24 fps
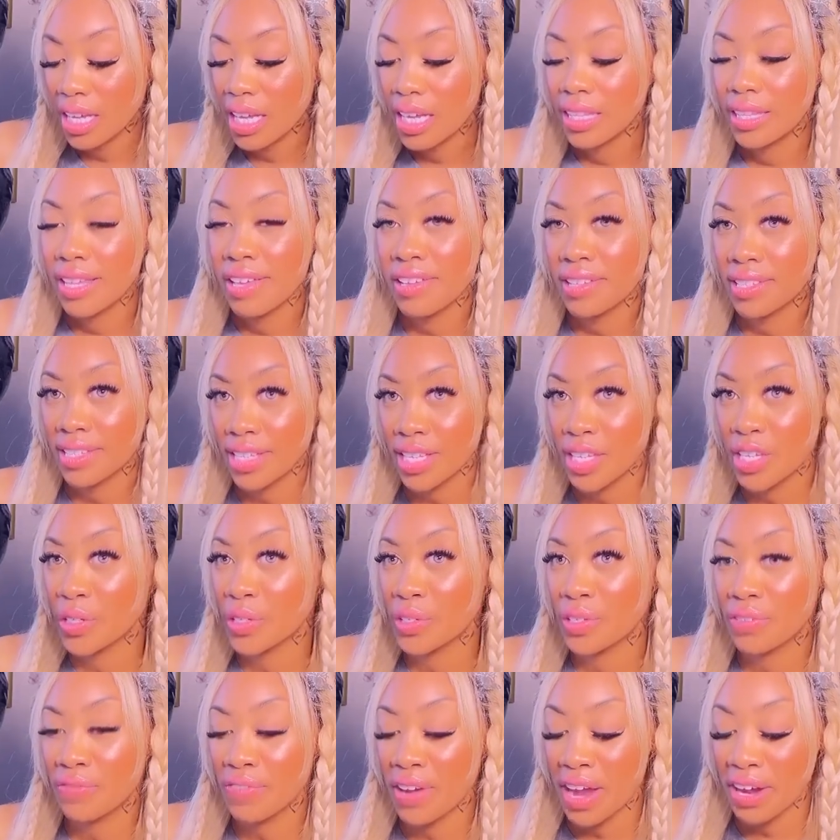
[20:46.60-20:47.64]
They see your
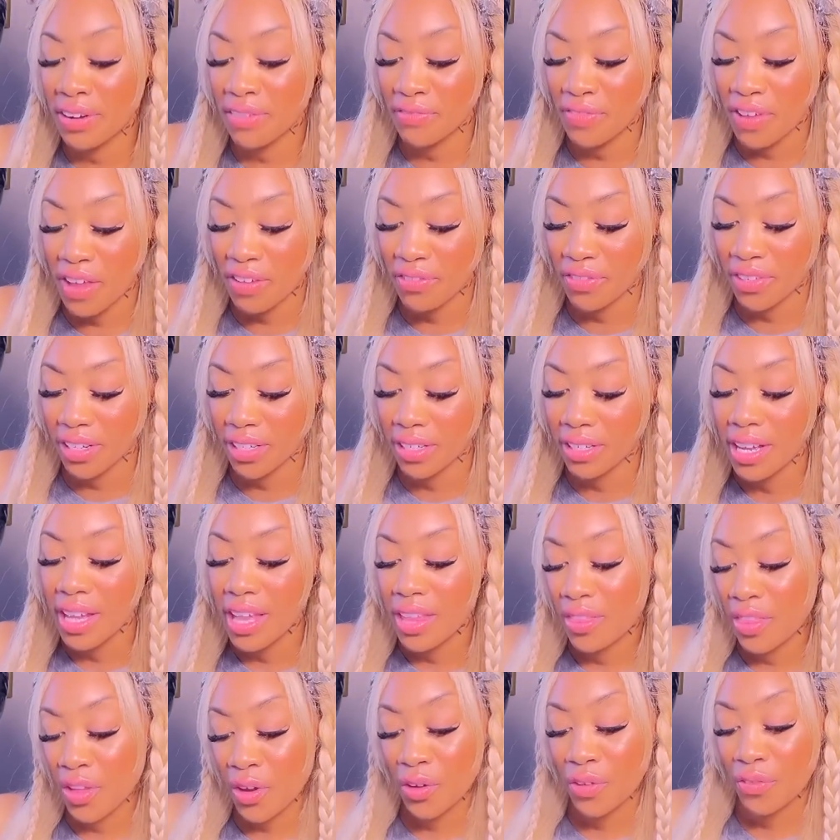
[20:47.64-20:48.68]
divine favor.
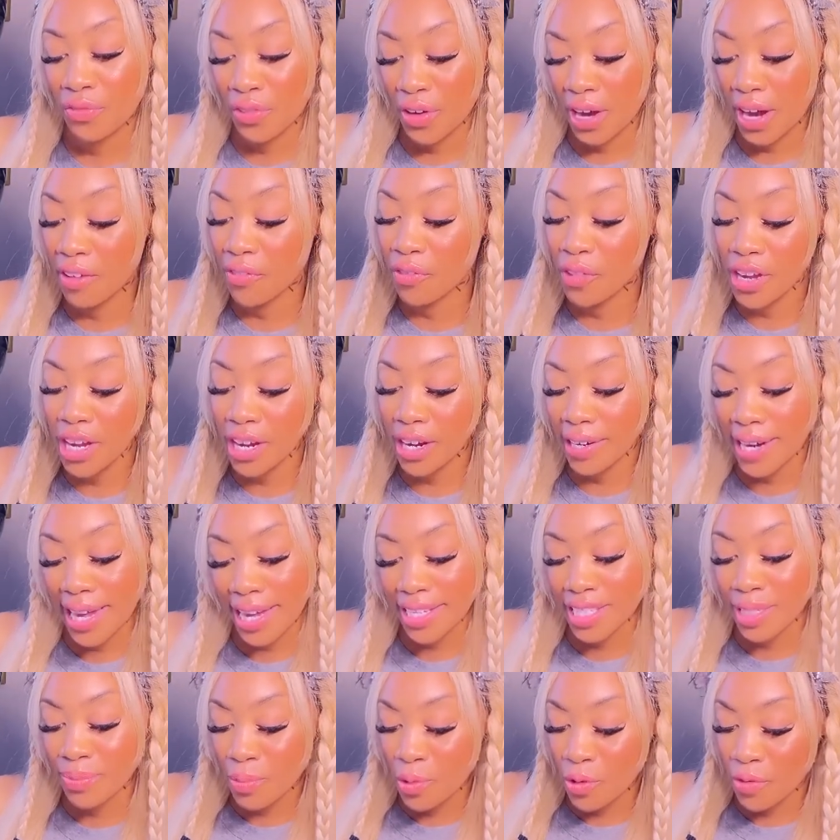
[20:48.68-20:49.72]
They're afraid of what your
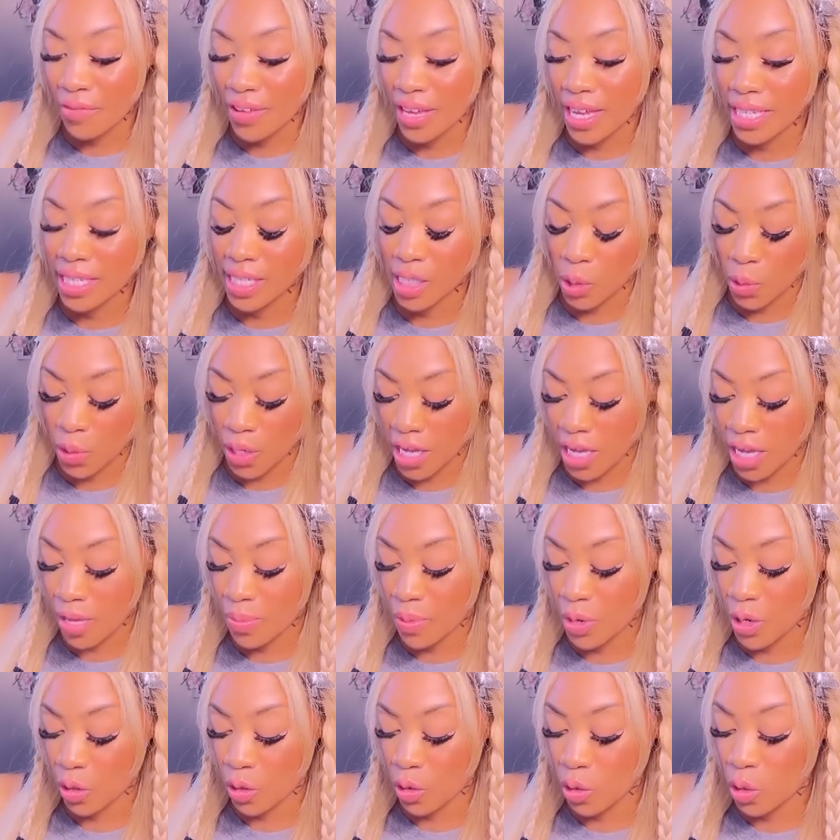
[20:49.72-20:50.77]
next move is. So keep
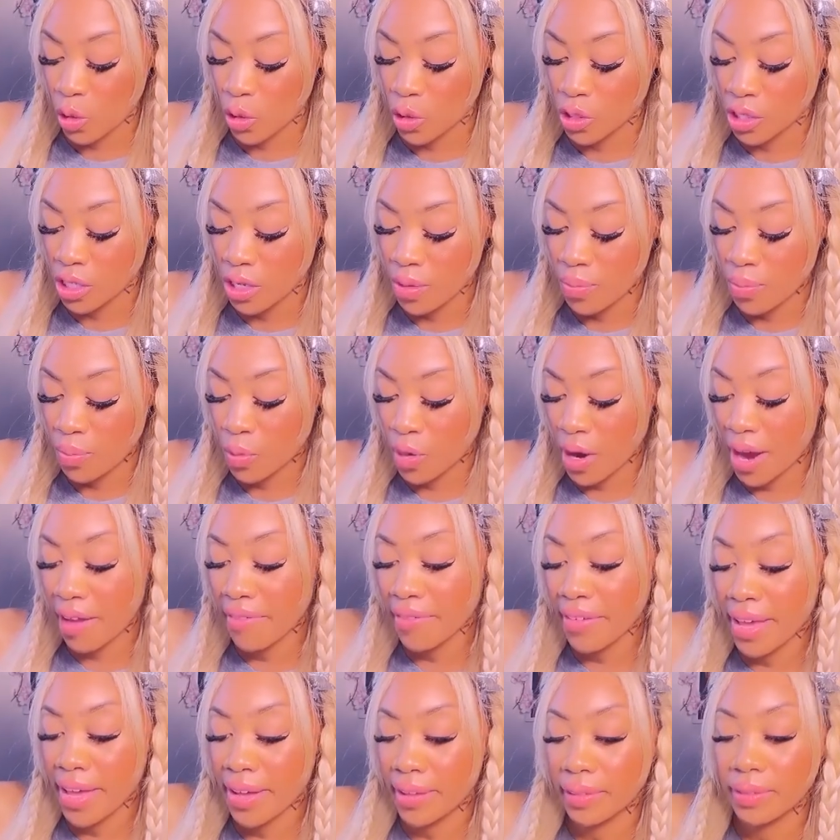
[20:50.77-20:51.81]
your goals
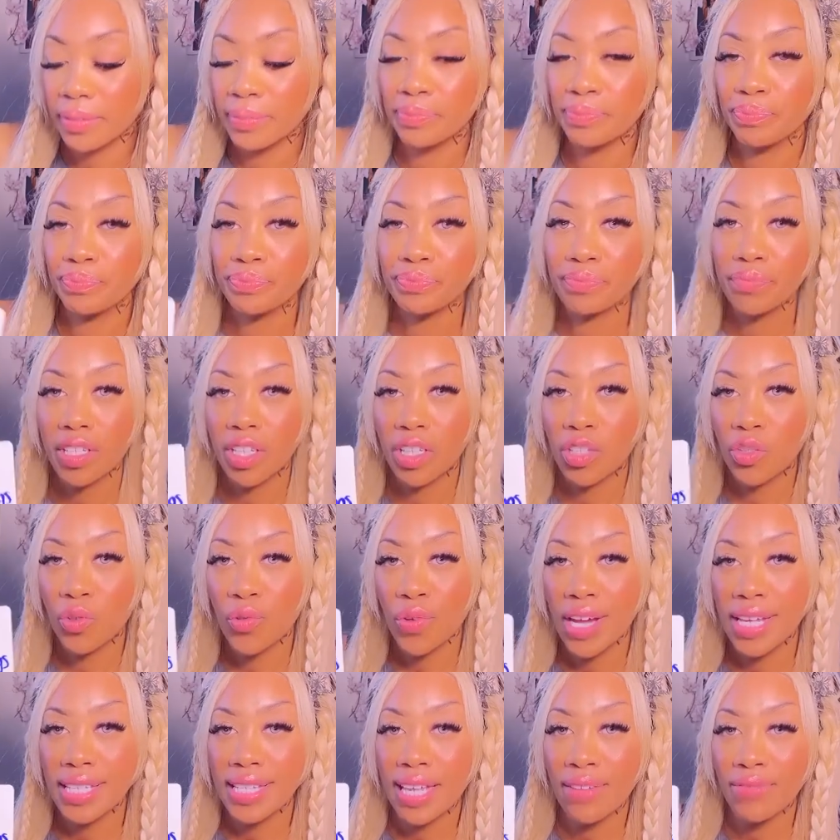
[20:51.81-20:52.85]
private. Because you
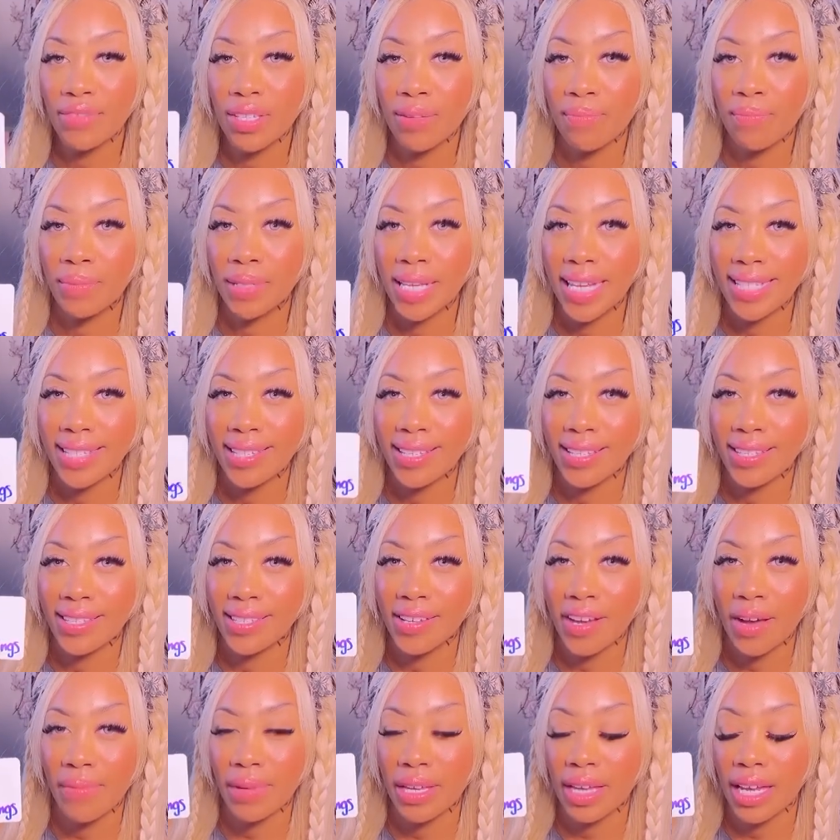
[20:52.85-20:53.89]
guys have some blessings
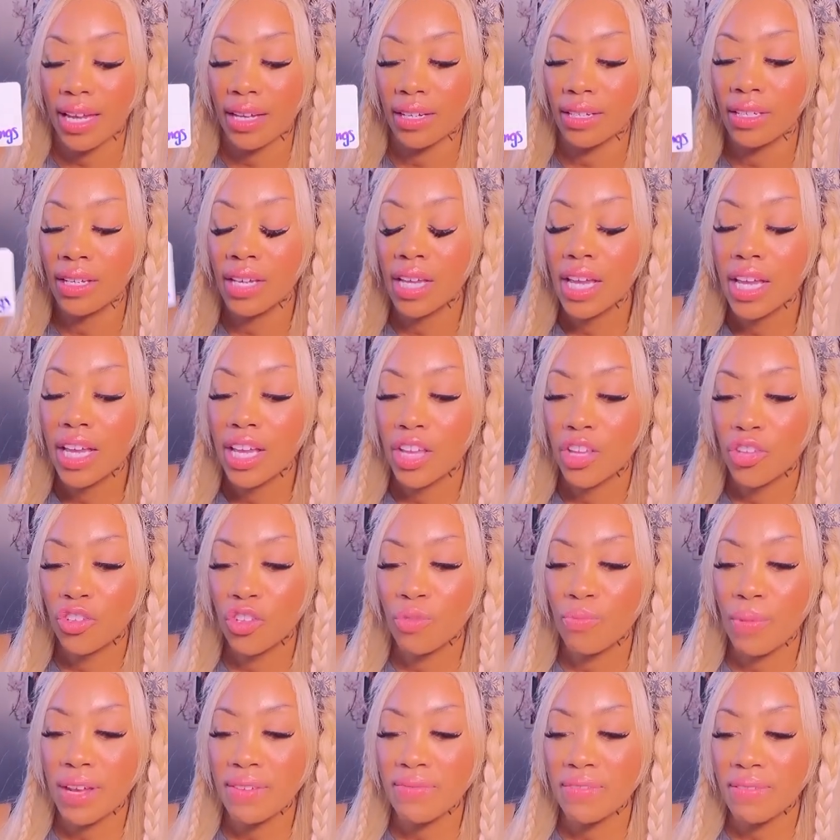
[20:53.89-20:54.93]
coming in. And you
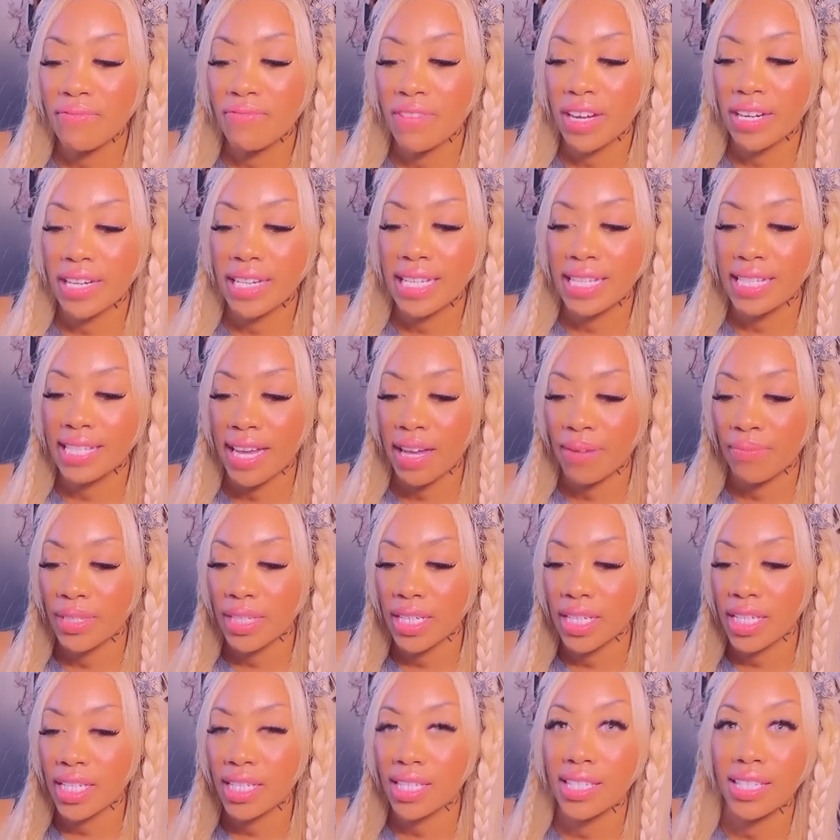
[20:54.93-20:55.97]
might be very
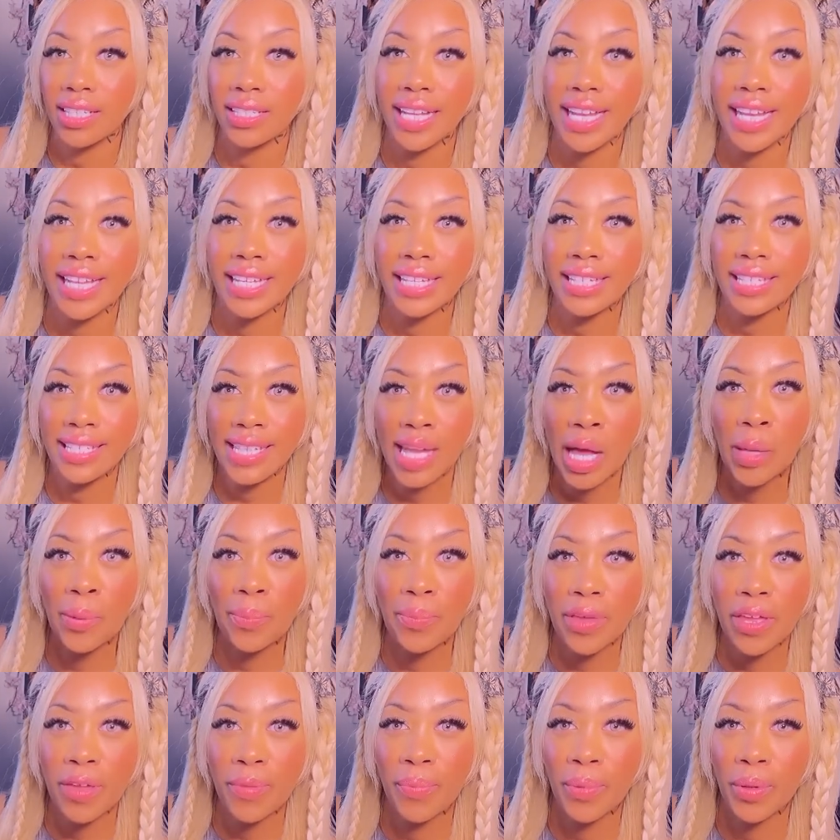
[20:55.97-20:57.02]
tempted to like tell
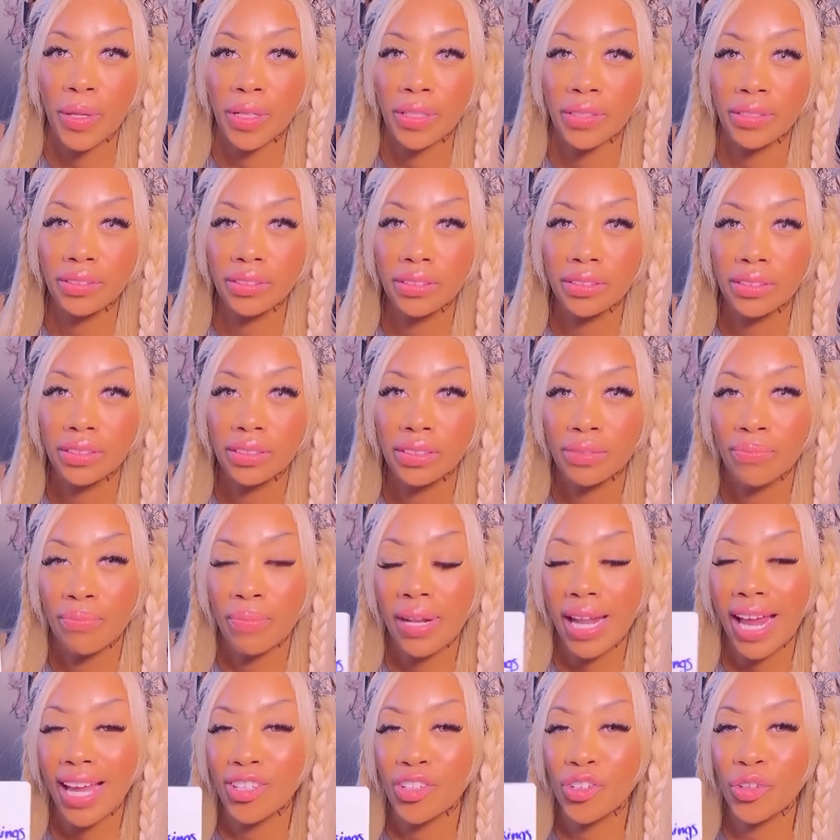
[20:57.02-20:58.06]
people.
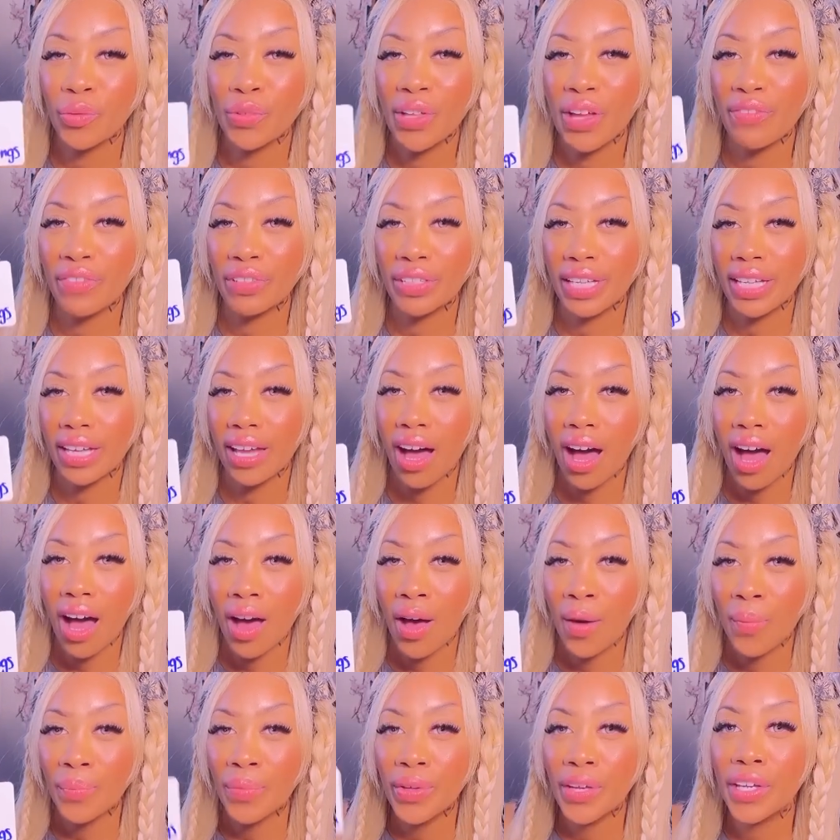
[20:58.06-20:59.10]
But as you're leveling
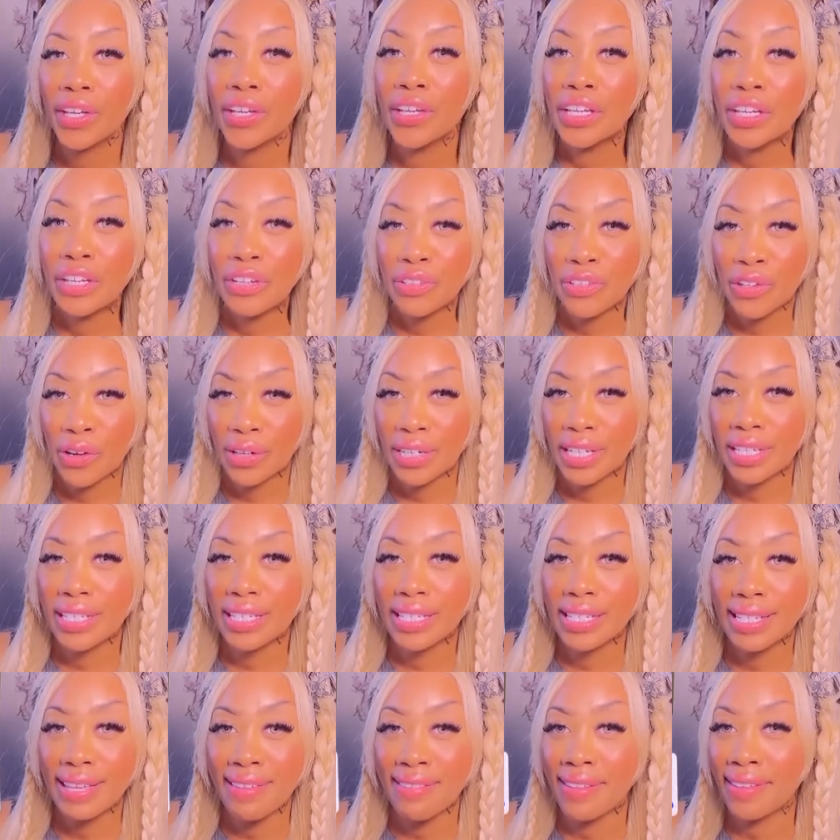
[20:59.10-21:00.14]
up, you're starting to
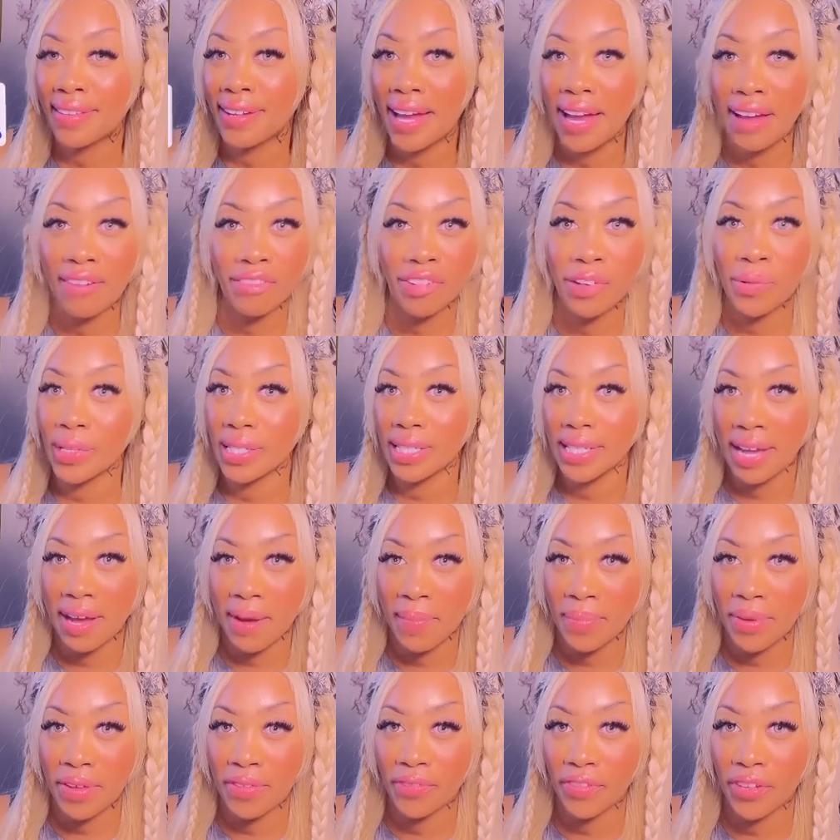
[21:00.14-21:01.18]
see that not everyone's
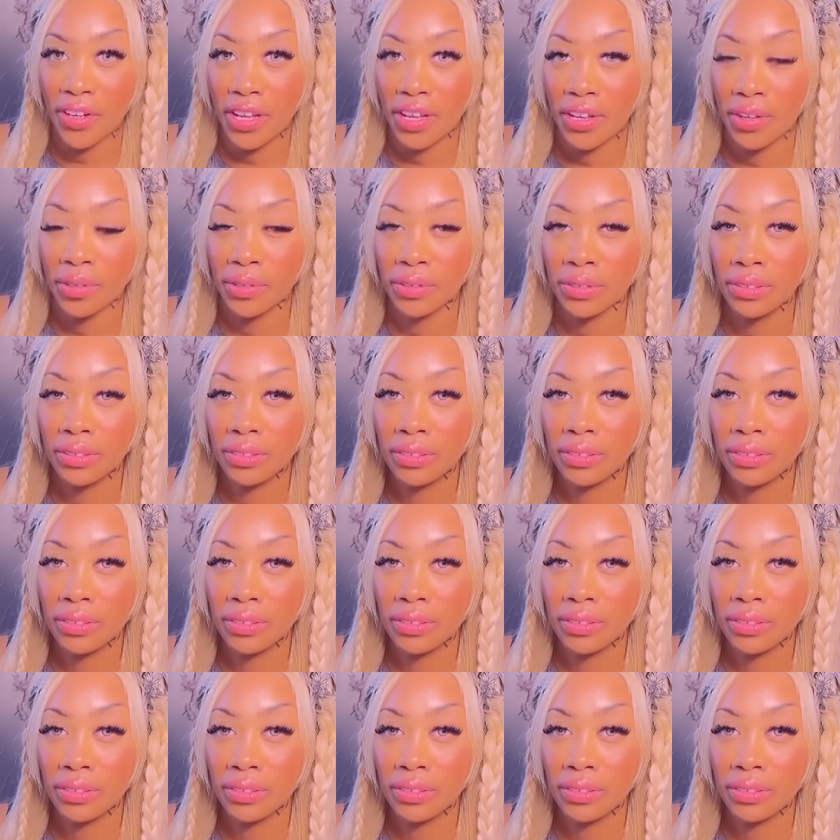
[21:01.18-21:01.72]
happy for you.